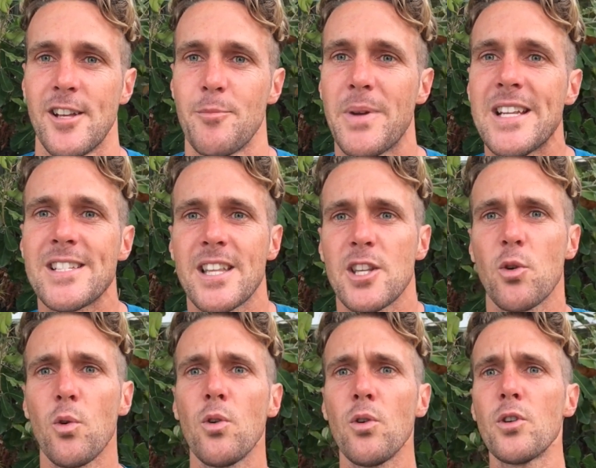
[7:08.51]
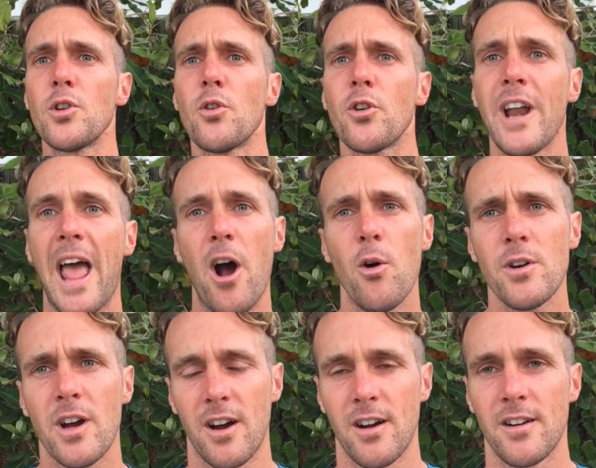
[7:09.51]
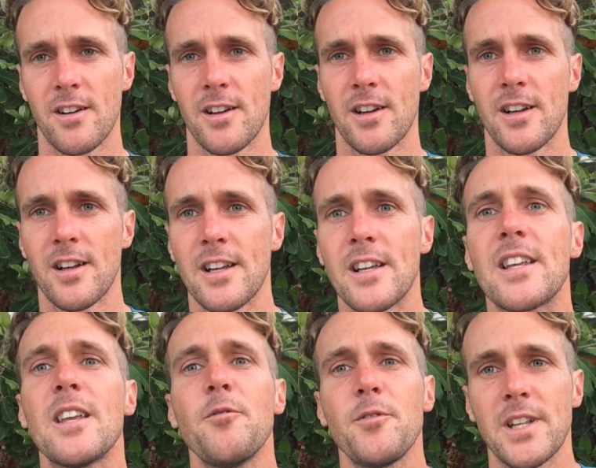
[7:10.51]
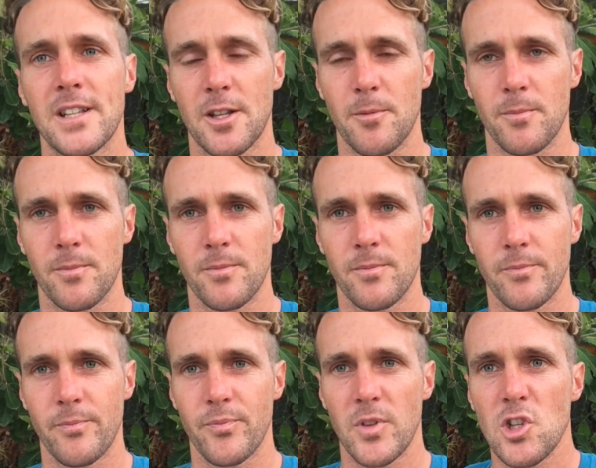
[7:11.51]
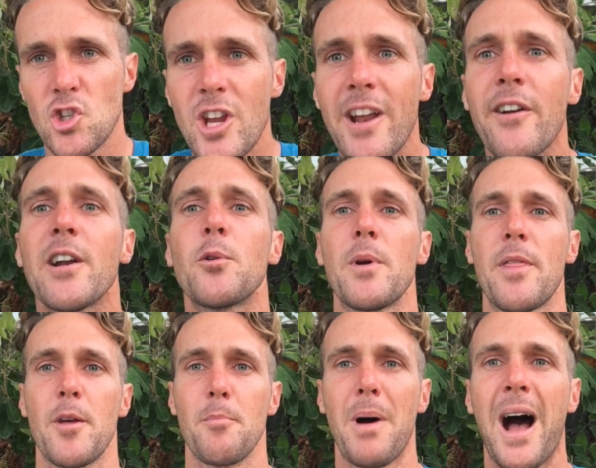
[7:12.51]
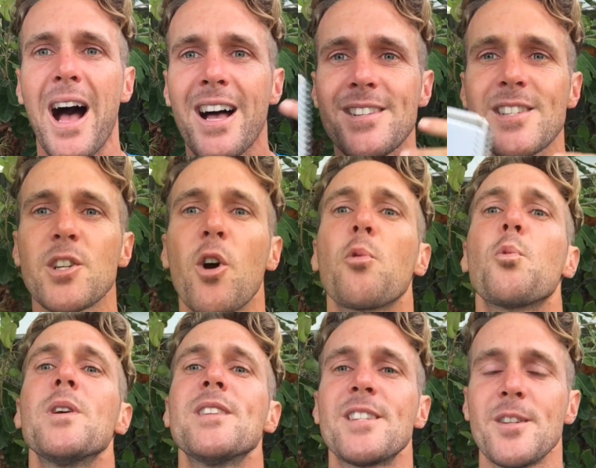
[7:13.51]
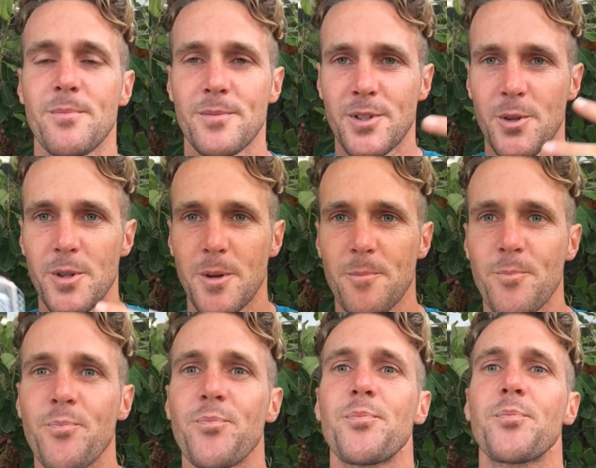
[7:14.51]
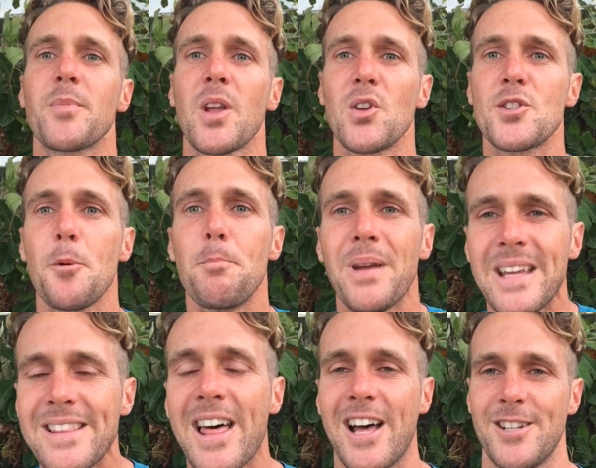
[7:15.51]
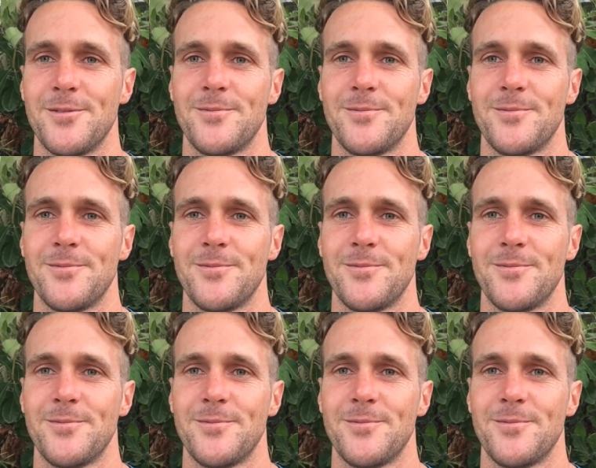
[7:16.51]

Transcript: means that you're an elder, gifting them, sharing with them, passing on wisdom to them. So be that.